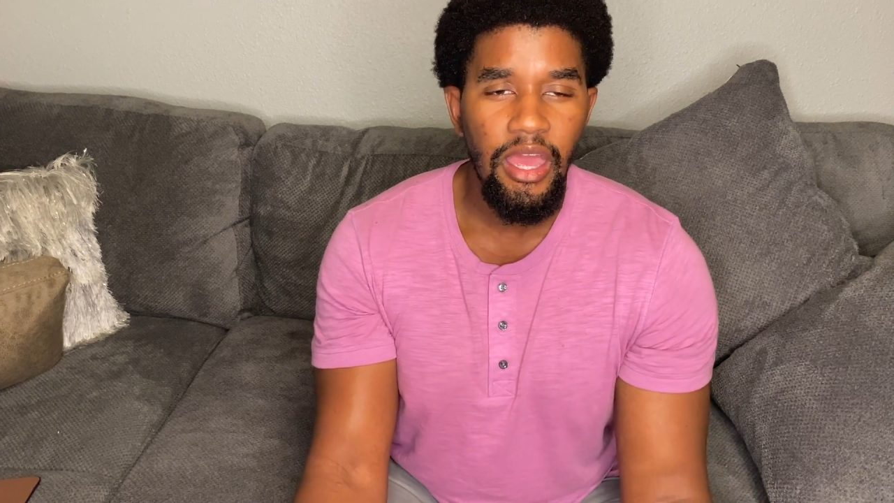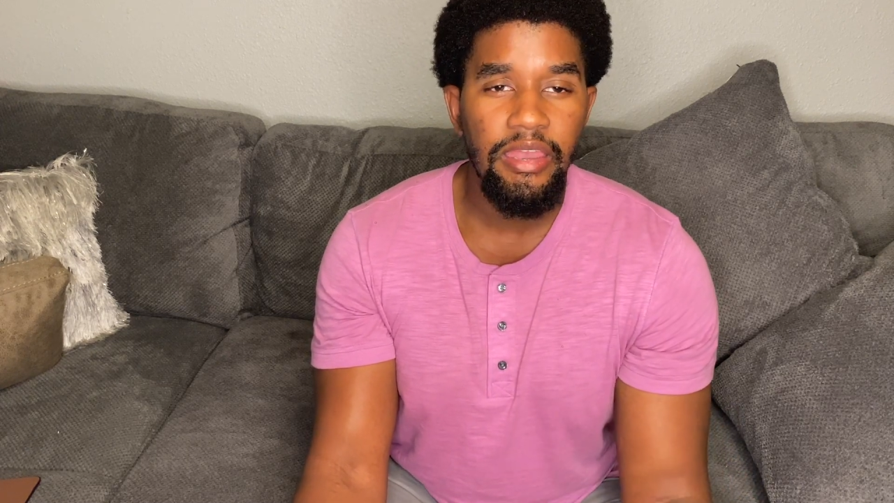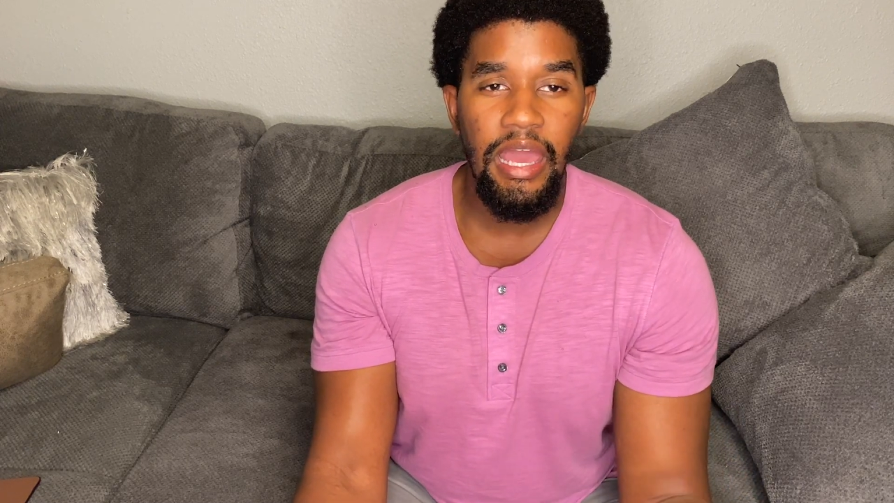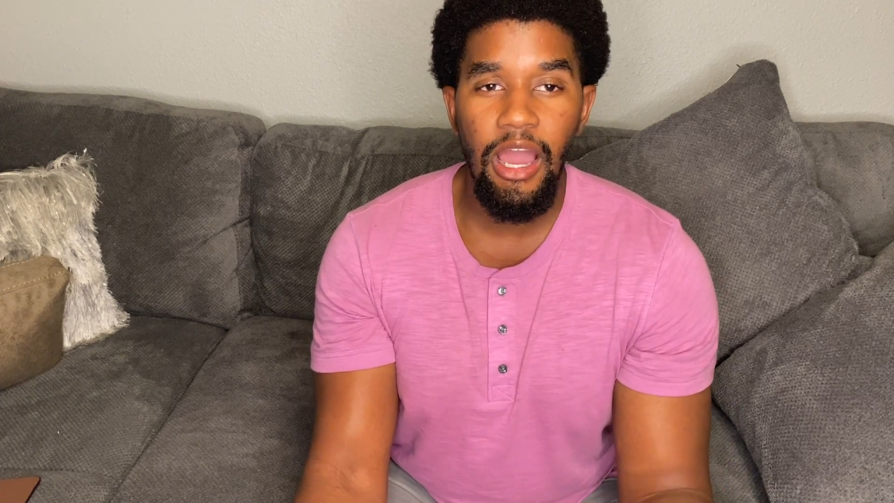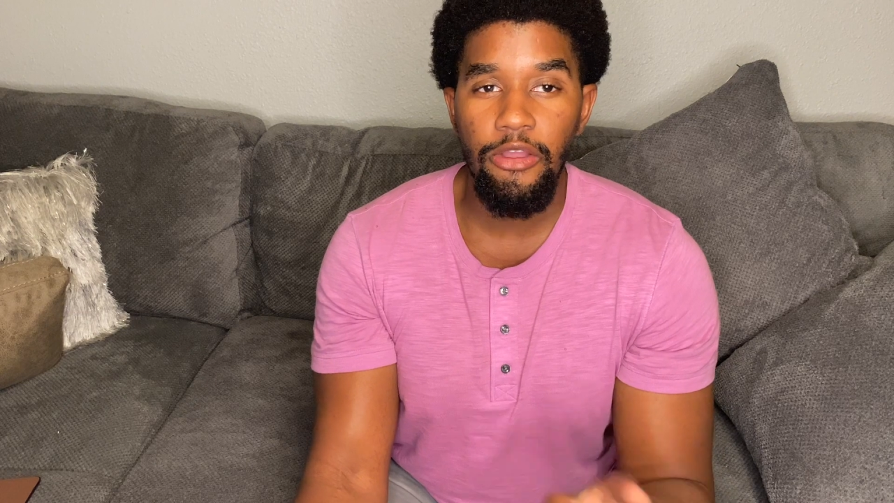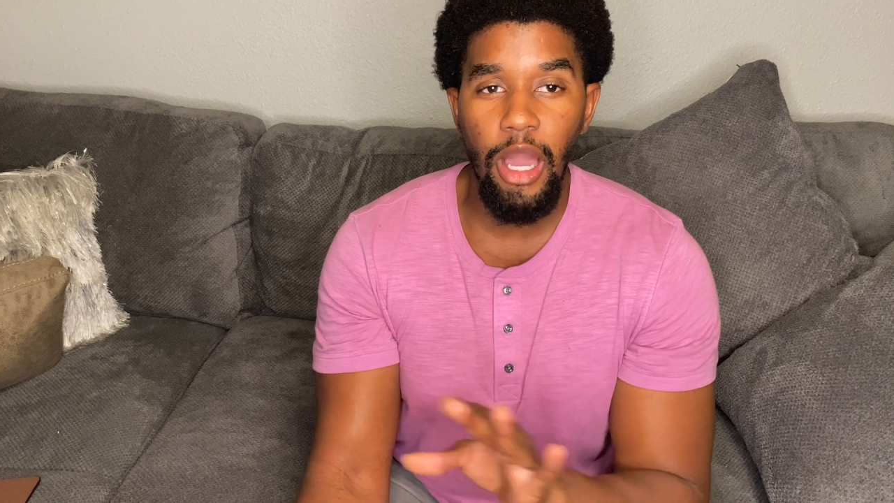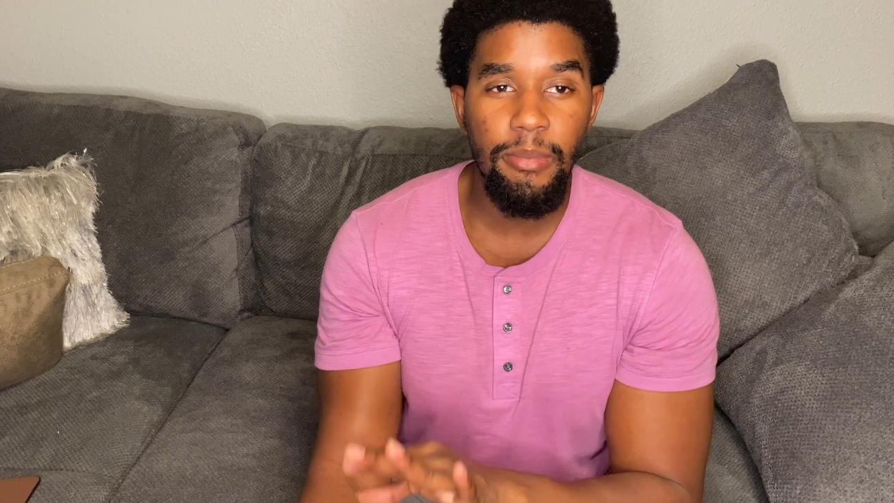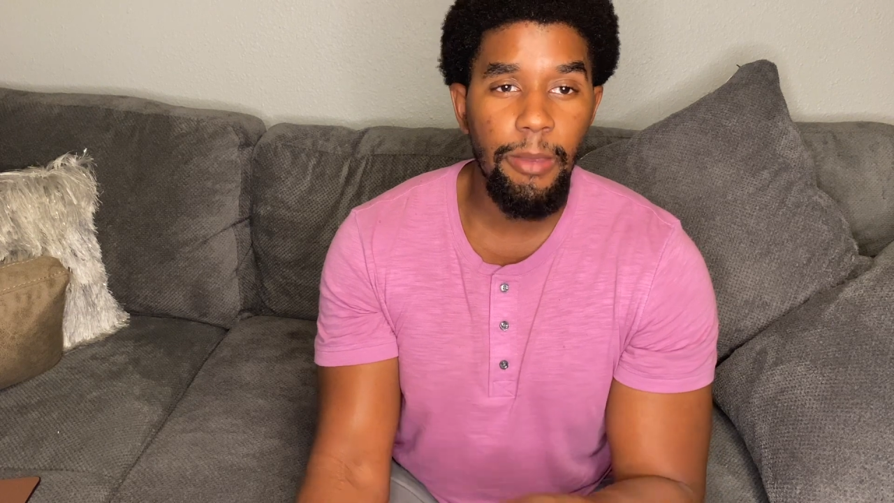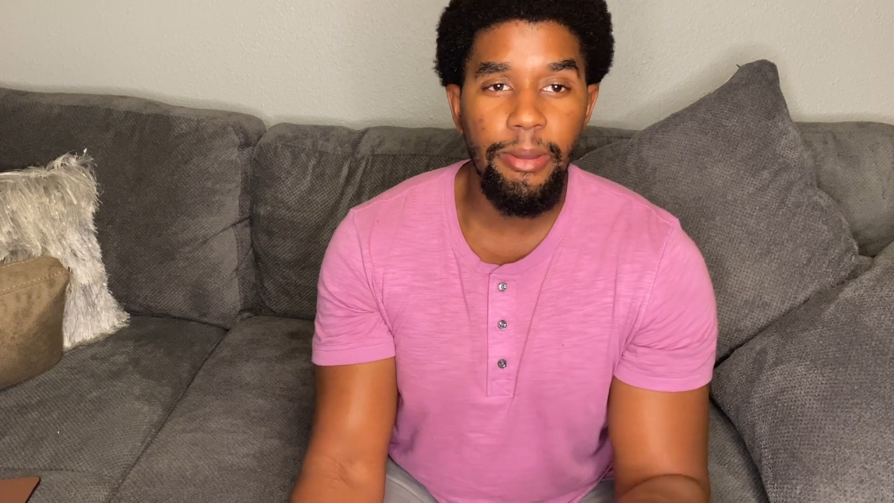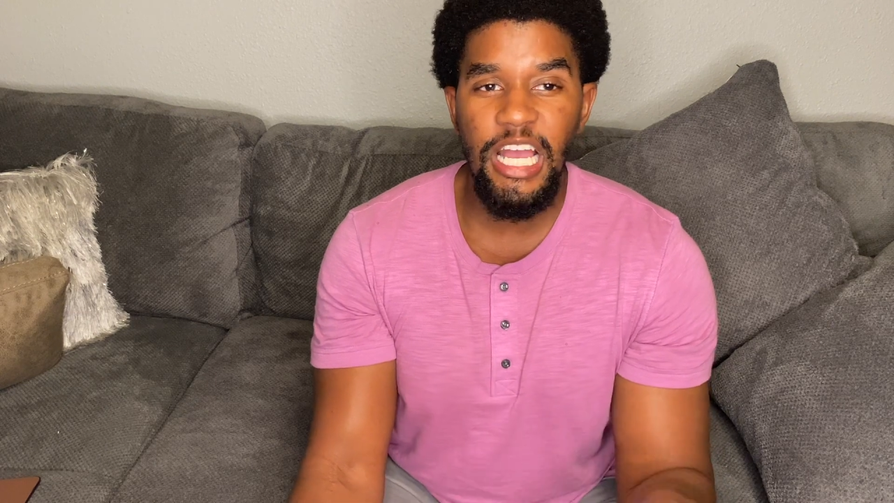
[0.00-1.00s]
Now, y'all
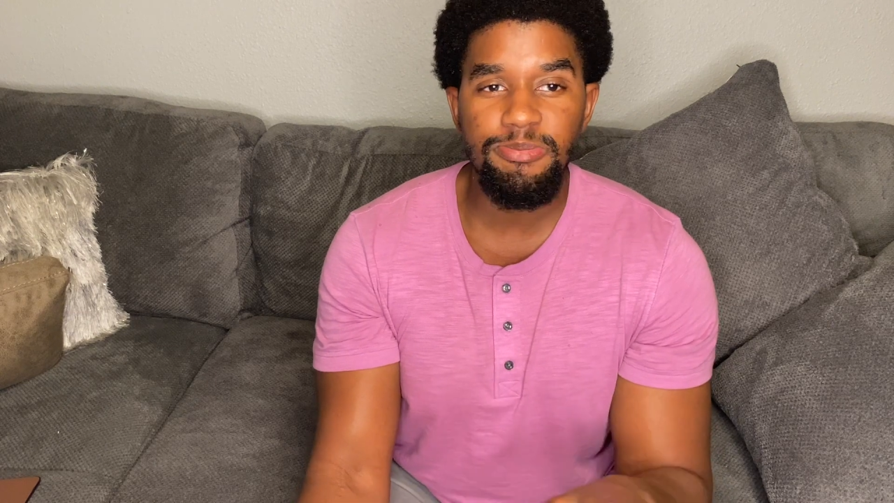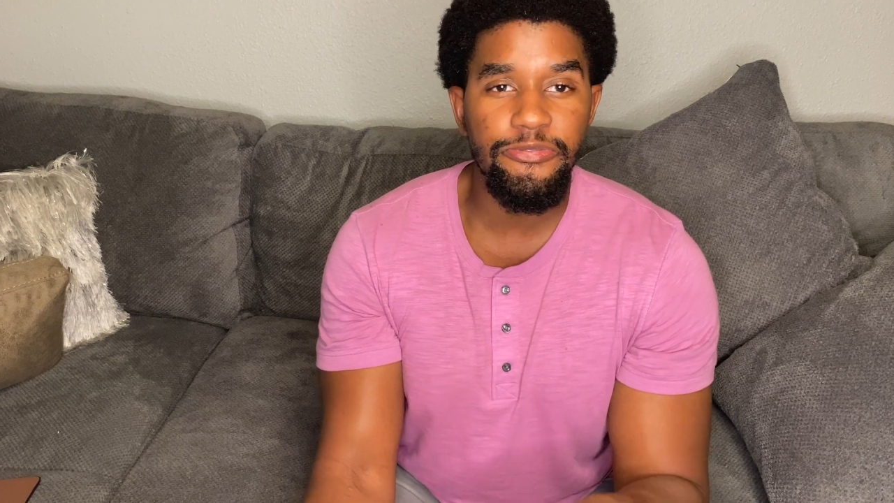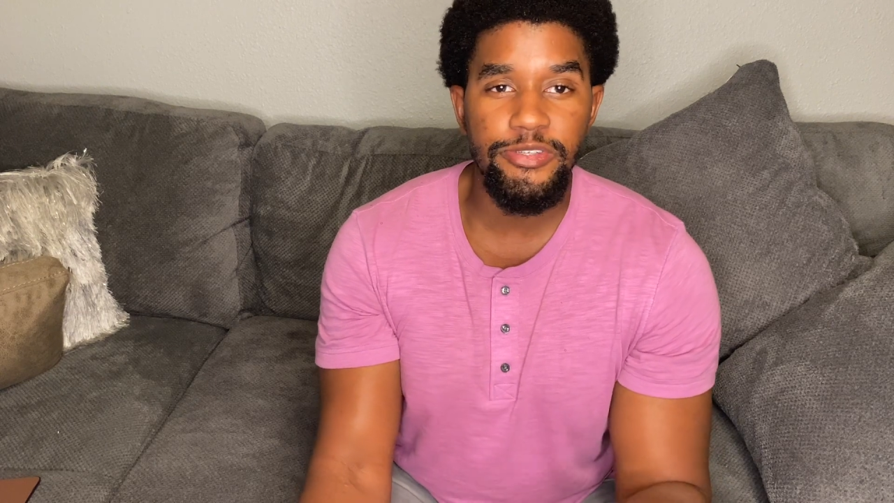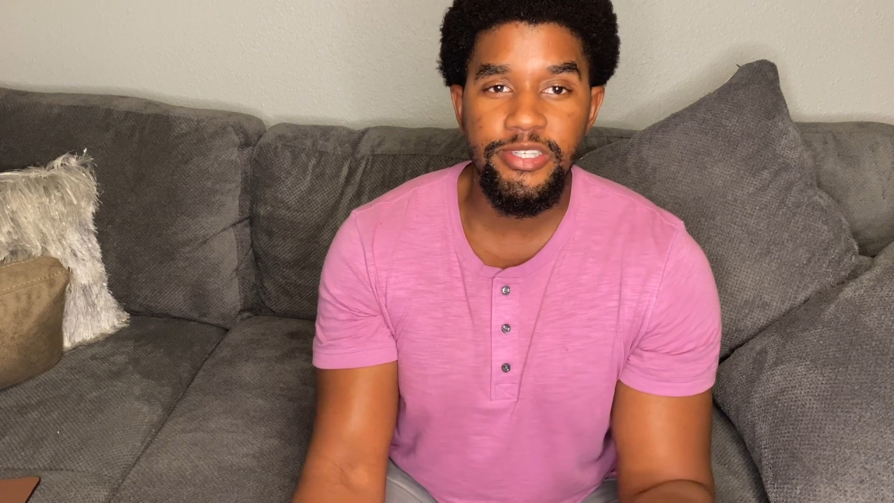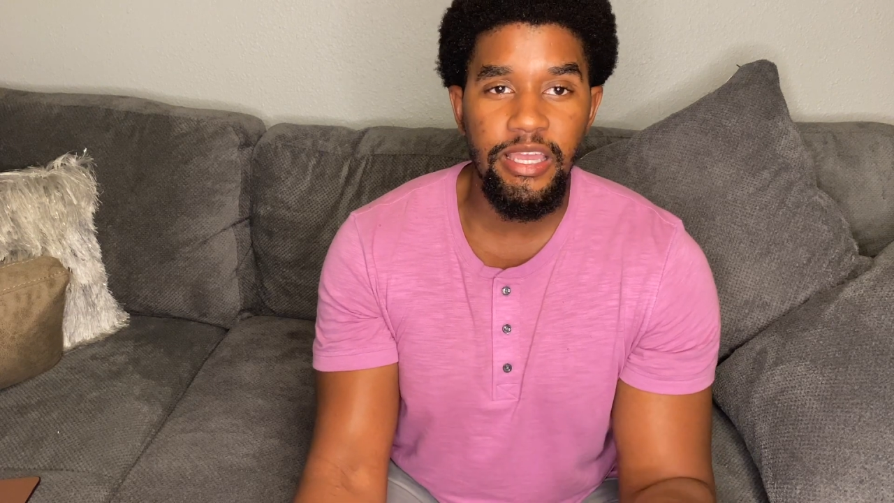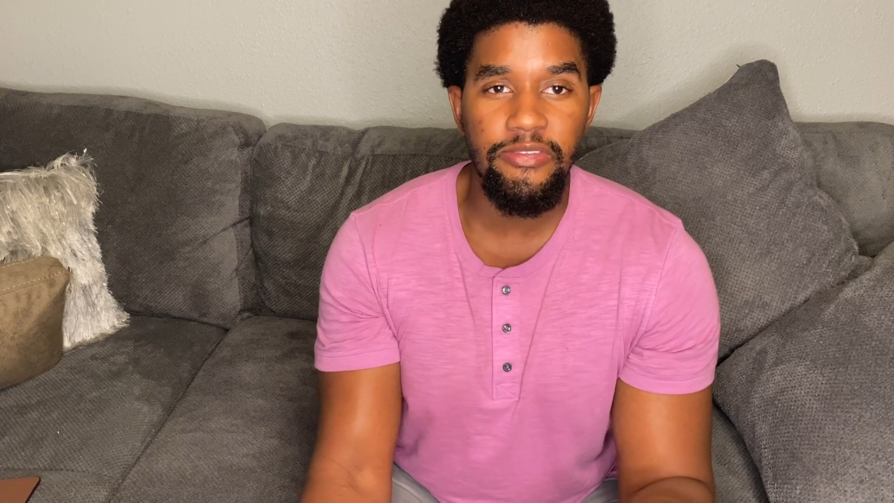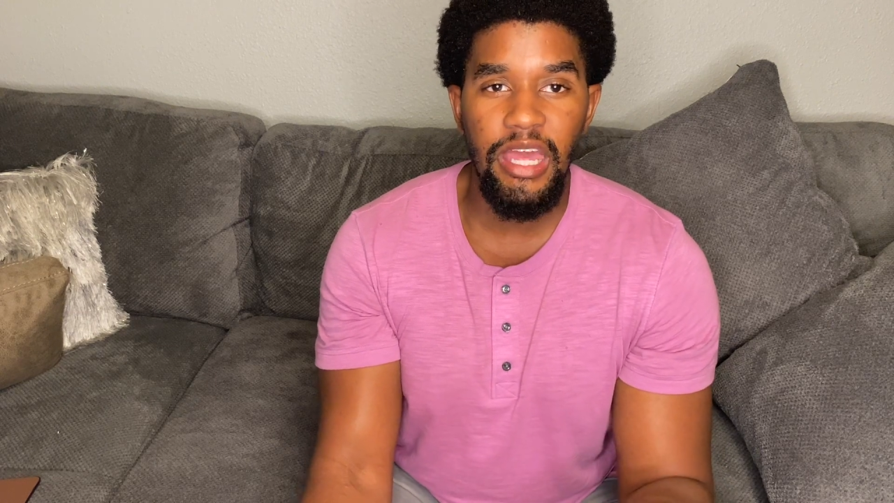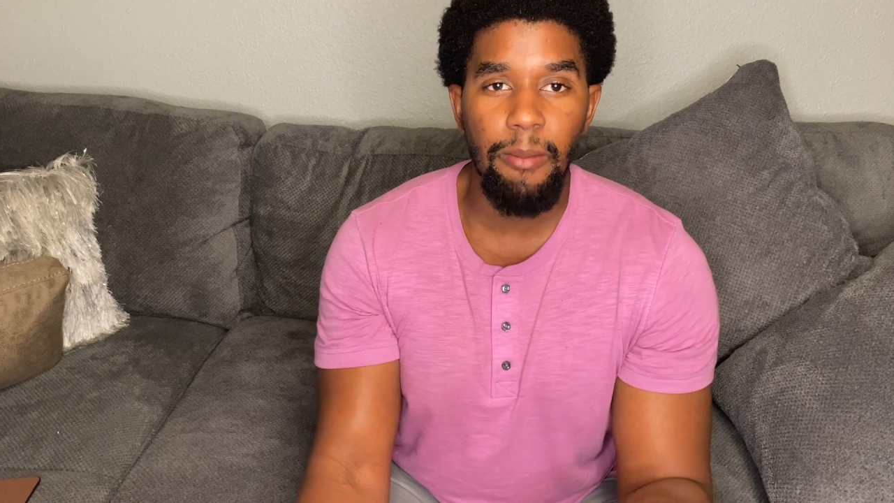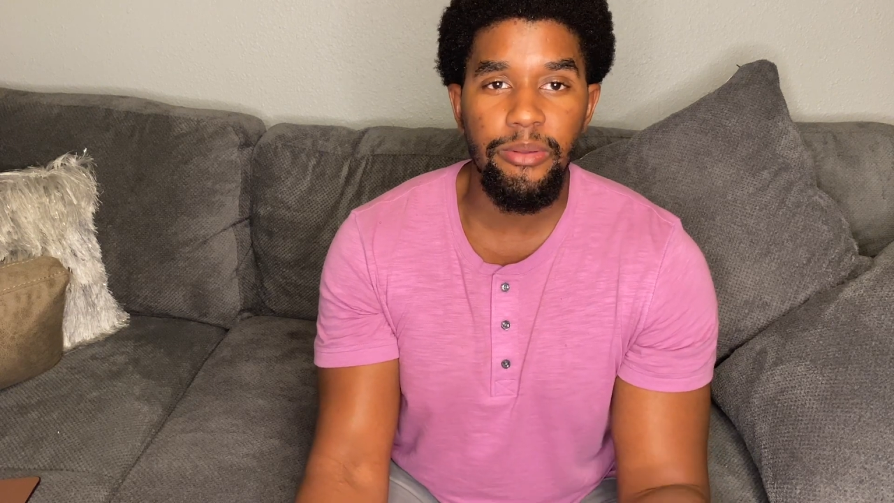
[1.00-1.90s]
may bash me for saying that,